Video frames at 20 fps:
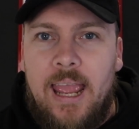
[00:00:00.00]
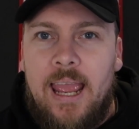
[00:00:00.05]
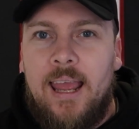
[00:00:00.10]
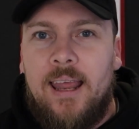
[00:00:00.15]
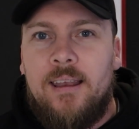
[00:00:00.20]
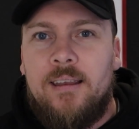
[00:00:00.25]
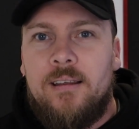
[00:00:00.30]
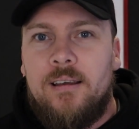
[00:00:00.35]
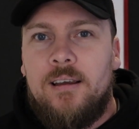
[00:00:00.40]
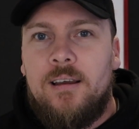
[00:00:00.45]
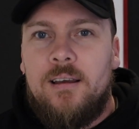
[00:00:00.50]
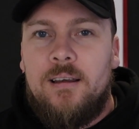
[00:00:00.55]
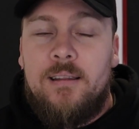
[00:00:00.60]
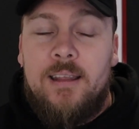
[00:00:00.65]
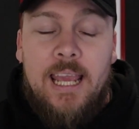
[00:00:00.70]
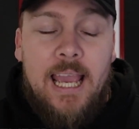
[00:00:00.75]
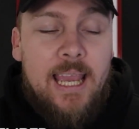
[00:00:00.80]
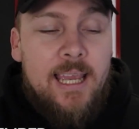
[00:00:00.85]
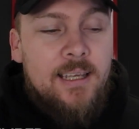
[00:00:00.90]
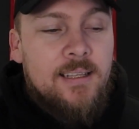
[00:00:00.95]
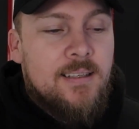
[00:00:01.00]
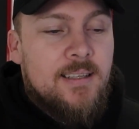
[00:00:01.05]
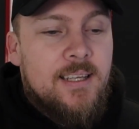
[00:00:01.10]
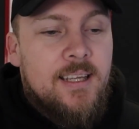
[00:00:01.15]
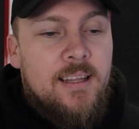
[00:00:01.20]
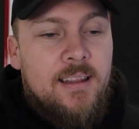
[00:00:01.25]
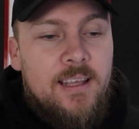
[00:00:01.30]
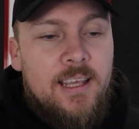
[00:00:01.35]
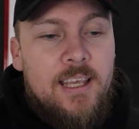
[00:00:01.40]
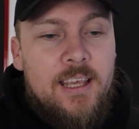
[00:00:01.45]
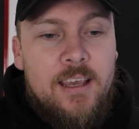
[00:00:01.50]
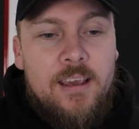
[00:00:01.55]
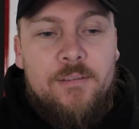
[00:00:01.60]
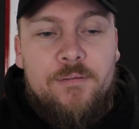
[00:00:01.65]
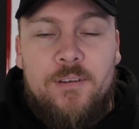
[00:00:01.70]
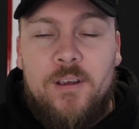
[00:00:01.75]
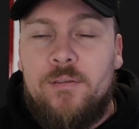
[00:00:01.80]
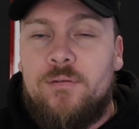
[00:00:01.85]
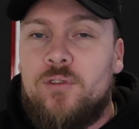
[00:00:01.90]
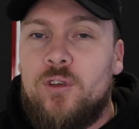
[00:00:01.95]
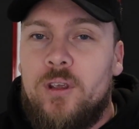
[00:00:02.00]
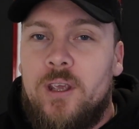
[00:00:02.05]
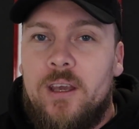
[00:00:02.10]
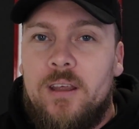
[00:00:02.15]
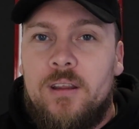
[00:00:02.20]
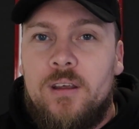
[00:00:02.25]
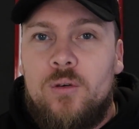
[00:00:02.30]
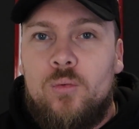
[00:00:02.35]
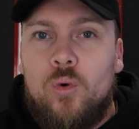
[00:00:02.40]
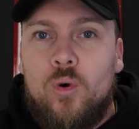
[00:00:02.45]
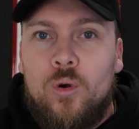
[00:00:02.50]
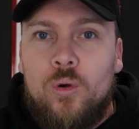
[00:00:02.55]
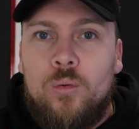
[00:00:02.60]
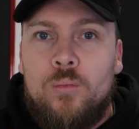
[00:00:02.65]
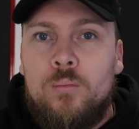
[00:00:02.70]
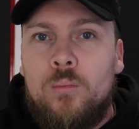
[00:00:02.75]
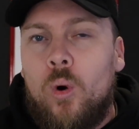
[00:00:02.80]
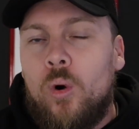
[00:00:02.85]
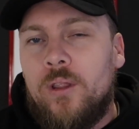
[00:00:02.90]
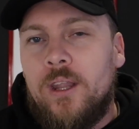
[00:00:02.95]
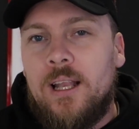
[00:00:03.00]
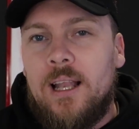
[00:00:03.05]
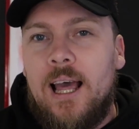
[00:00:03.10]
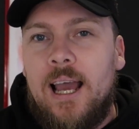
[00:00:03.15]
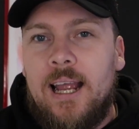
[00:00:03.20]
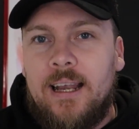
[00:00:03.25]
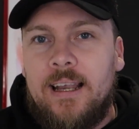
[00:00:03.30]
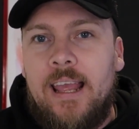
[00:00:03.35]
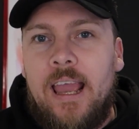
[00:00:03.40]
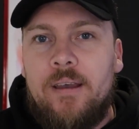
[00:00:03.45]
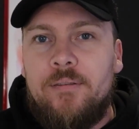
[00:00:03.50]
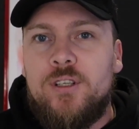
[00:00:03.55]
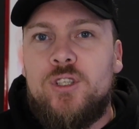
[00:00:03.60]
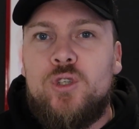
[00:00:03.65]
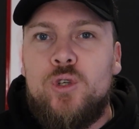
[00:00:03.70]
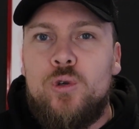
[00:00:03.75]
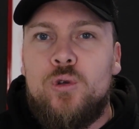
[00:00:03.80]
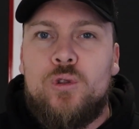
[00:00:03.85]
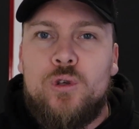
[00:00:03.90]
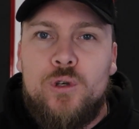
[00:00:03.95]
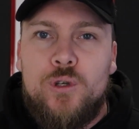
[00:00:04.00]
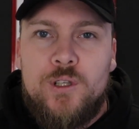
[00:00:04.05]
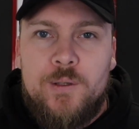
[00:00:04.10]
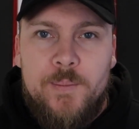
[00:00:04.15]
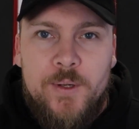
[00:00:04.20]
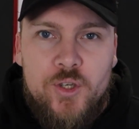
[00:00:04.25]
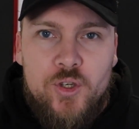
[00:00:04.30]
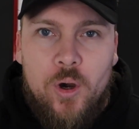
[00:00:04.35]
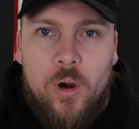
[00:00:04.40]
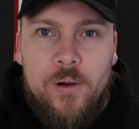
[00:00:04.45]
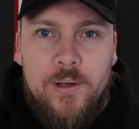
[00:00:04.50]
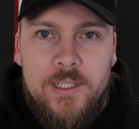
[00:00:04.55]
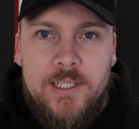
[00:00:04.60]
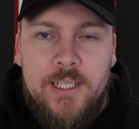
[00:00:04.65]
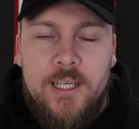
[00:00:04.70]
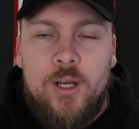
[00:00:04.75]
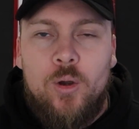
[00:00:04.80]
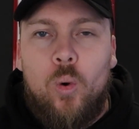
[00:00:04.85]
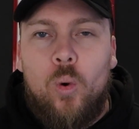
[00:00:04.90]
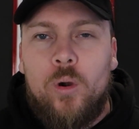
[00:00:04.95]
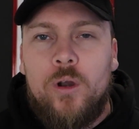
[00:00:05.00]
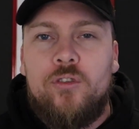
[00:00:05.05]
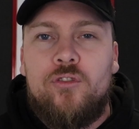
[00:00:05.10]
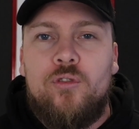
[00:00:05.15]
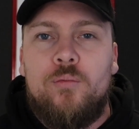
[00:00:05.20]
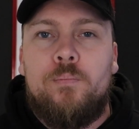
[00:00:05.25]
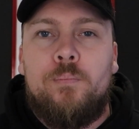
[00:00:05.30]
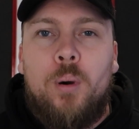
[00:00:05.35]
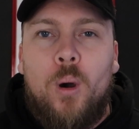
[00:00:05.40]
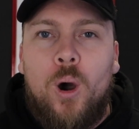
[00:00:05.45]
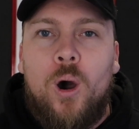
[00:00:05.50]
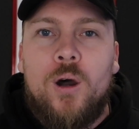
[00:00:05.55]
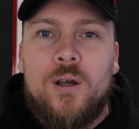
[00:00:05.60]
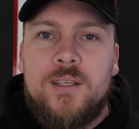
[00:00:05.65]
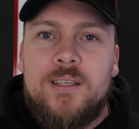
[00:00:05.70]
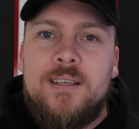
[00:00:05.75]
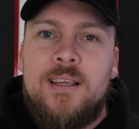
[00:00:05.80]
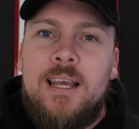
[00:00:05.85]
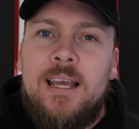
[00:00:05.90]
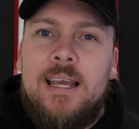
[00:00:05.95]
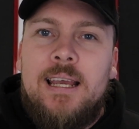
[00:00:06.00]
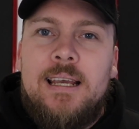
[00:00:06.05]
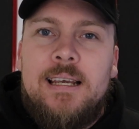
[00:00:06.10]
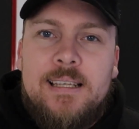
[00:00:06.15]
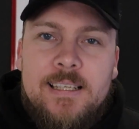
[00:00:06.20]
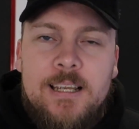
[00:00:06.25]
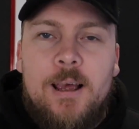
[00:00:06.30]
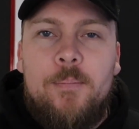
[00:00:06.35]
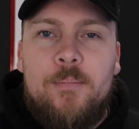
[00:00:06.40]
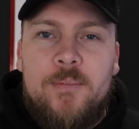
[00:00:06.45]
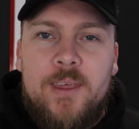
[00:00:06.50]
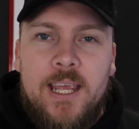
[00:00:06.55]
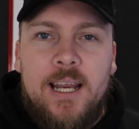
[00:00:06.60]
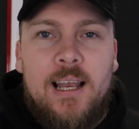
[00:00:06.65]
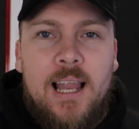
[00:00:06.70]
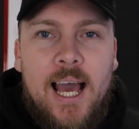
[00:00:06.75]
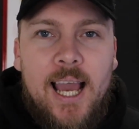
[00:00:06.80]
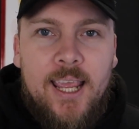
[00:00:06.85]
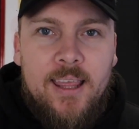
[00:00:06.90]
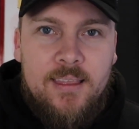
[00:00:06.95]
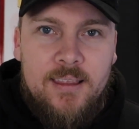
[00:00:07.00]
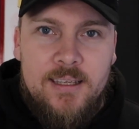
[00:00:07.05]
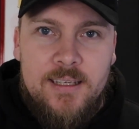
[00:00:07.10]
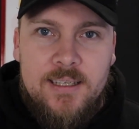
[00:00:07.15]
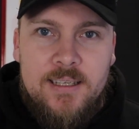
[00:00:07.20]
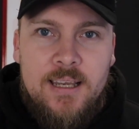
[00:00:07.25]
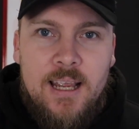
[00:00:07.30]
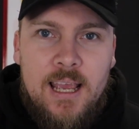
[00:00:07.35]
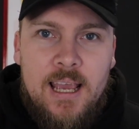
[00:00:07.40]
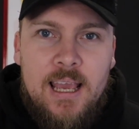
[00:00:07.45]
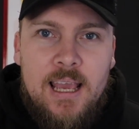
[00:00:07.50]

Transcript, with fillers: and uh, the ANC and the EFF together will more than likely have a two-thirds majority in order to pass something like this.